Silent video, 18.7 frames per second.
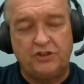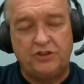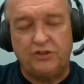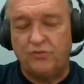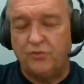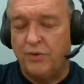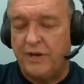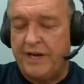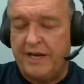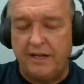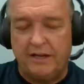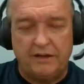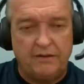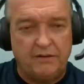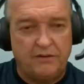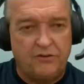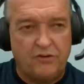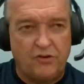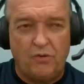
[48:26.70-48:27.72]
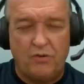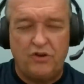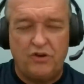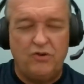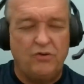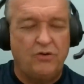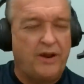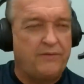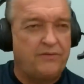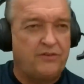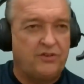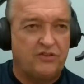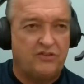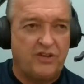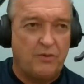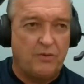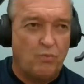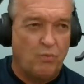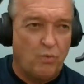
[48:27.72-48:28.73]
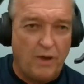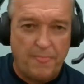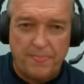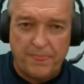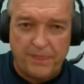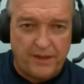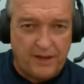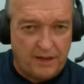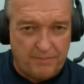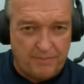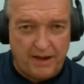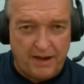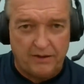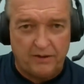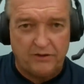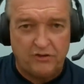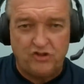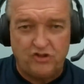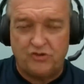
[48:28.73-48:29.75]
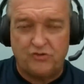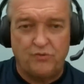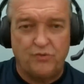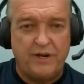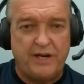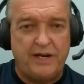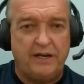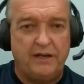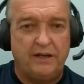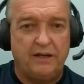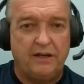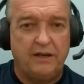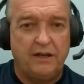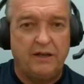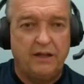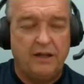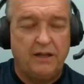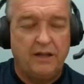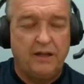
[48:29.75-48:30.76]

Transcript: Just read it. You don't have to say one thing about it. Just read it.